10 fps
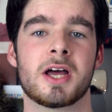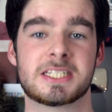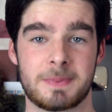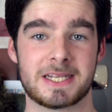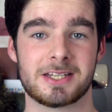A
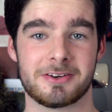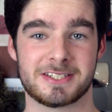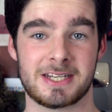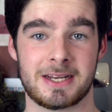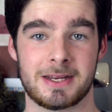Space
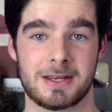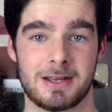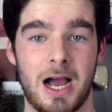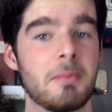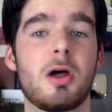Odyssey.
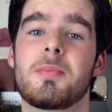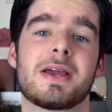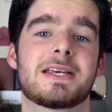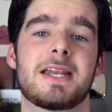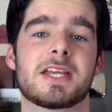I'm not
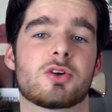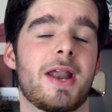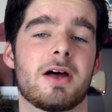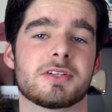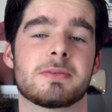breaking any
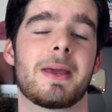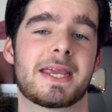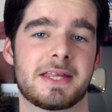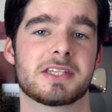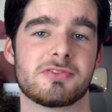ground
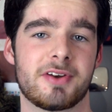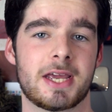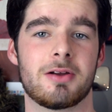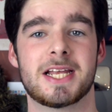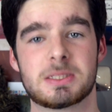making this
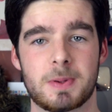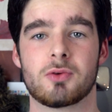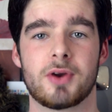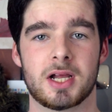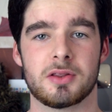video, let's be
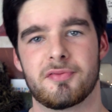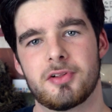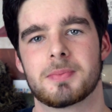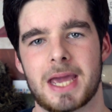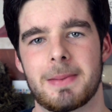real, the
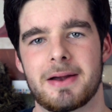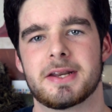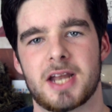film came out in